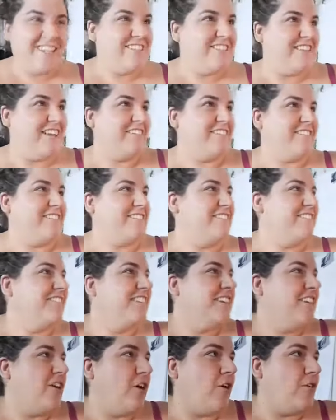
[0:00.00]
yes.
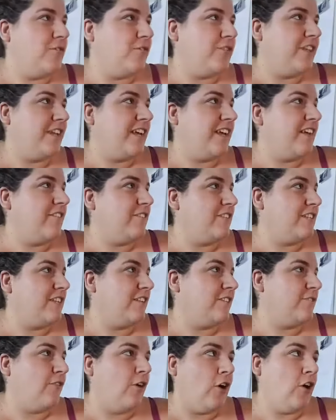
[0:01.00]
Hopefully, if it
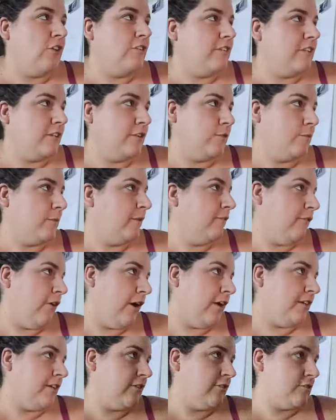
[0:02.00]
does fall, it'll be
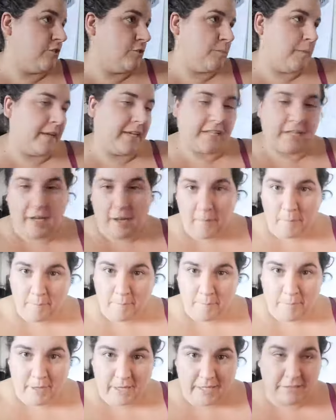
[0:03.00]
fine. I'll just pick it up.
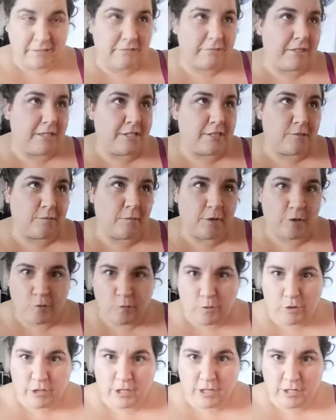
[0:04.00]
But I just wanted to
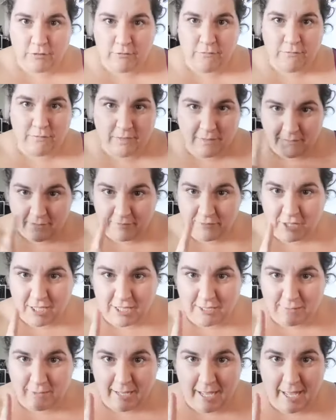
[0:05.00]
warn you if
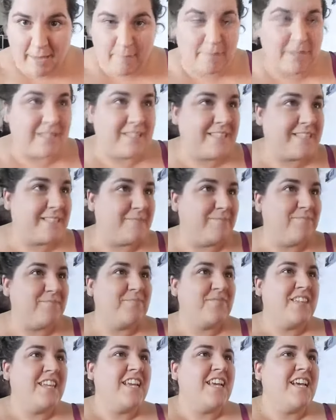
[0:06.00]
that's what happens.
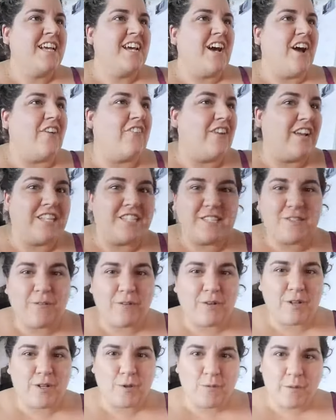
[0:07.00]
All right, so
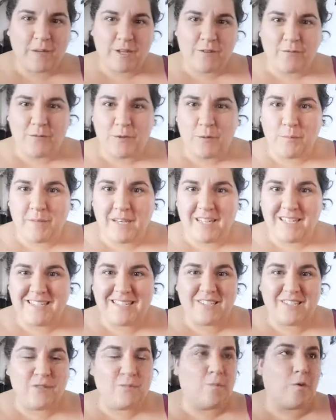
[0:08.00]
we're going to wait a few minutes
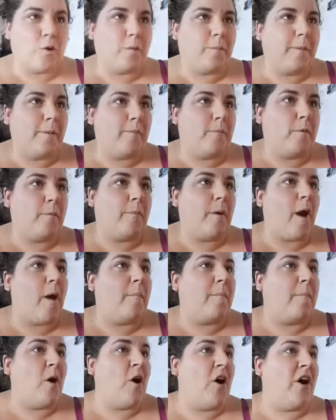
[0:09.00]
till more people
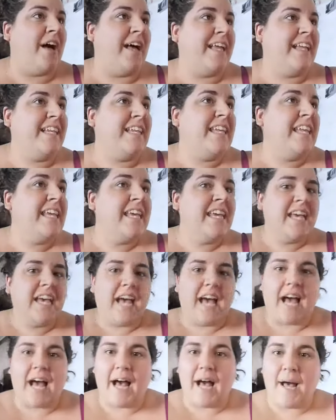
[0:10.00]
pop on.
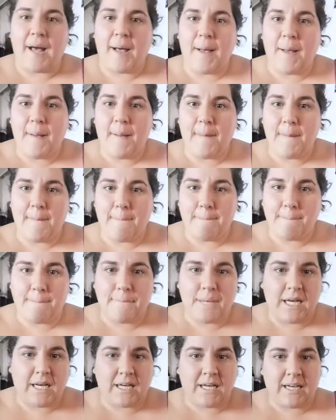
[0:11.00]

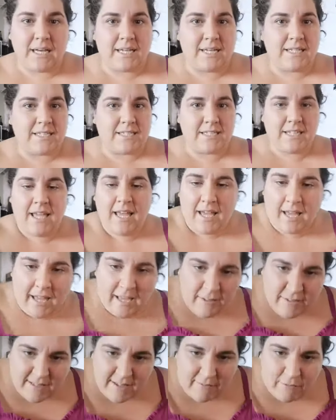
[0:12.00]
But yeah,
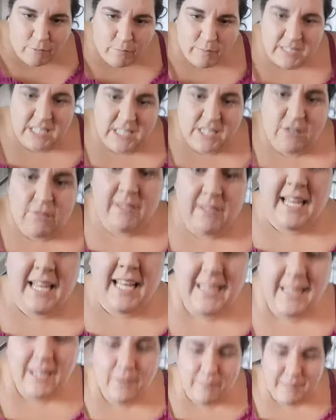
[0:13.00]
how's everyone doing?
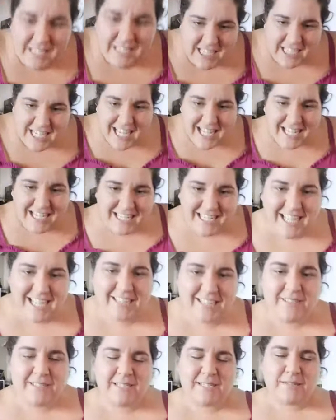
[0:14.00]
Hello, Miss Janet.
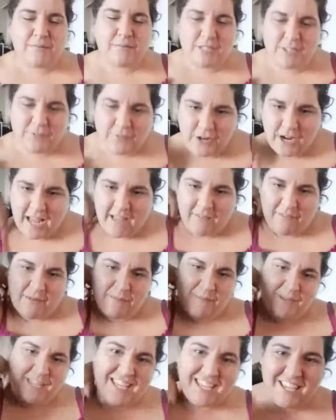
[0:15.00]
Thank you so much for
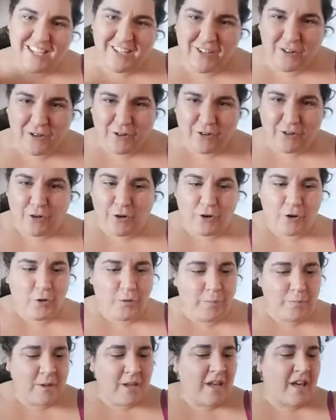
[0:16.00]
having me in your
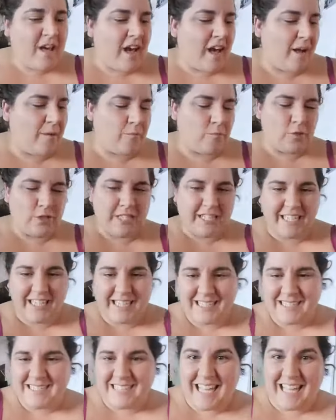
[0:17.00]
group. I'm really
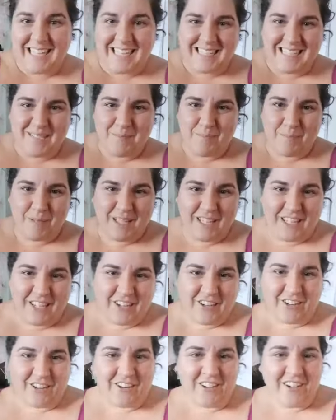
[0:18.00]
excited to be
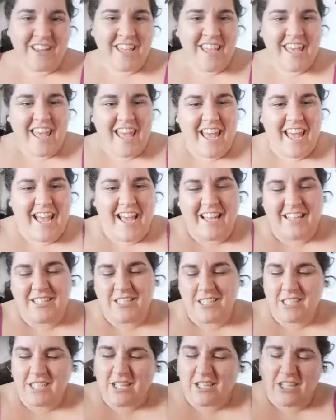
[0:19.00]
here and
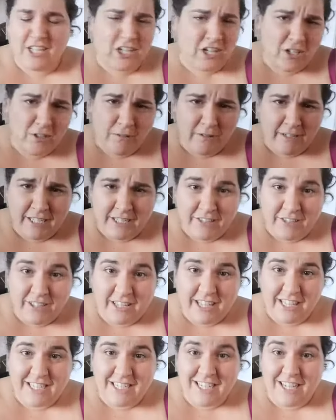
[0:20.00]
to tell you all why you look
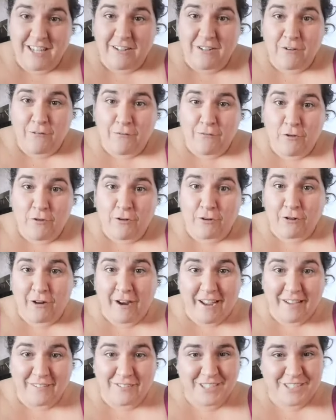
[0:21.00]
like shit in your
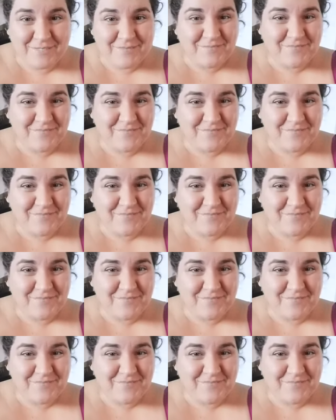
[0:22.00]
photographs.